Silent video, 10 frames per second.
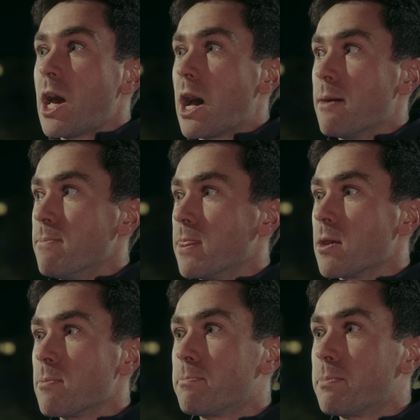
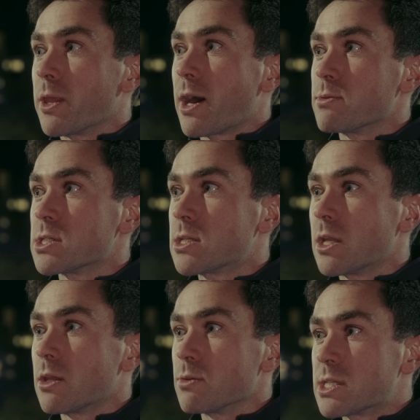But there was
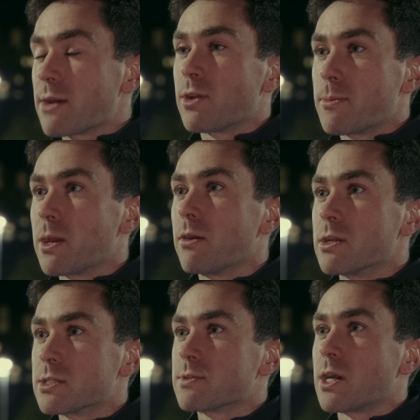definitely
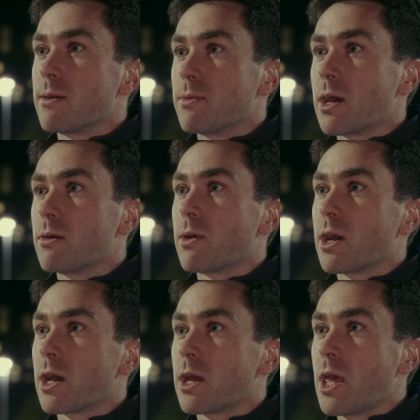periods of time there
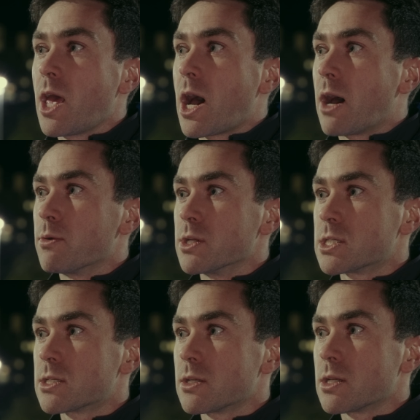where I
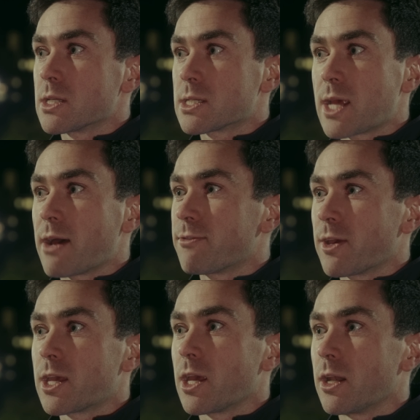was sat
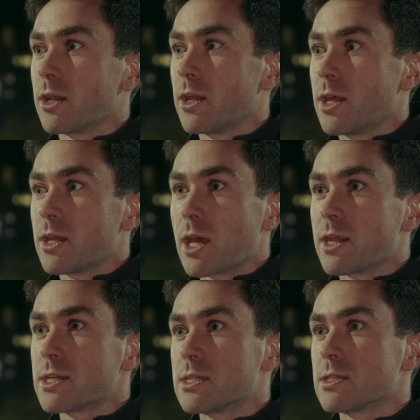thinking, yeah,
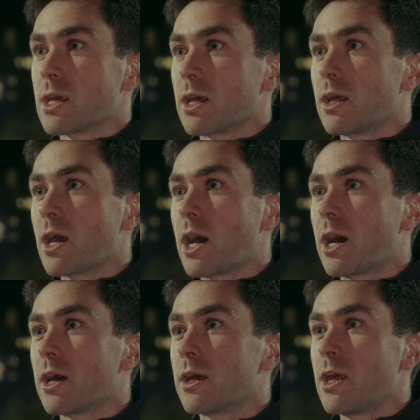this is it.
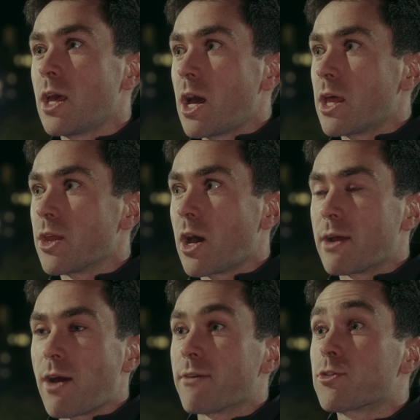
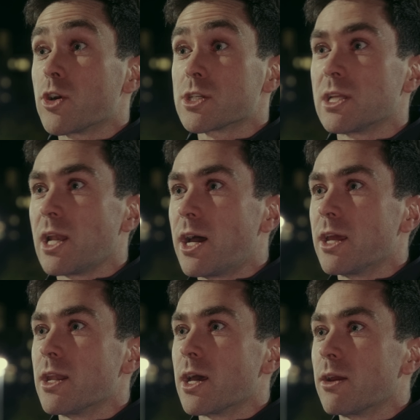I've crossed the
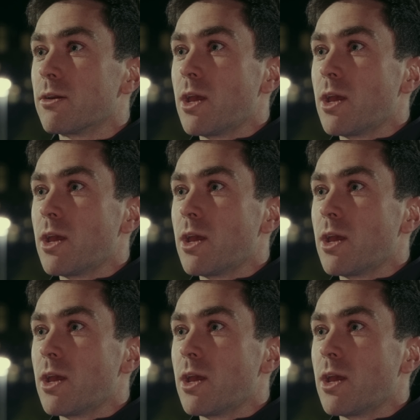line now.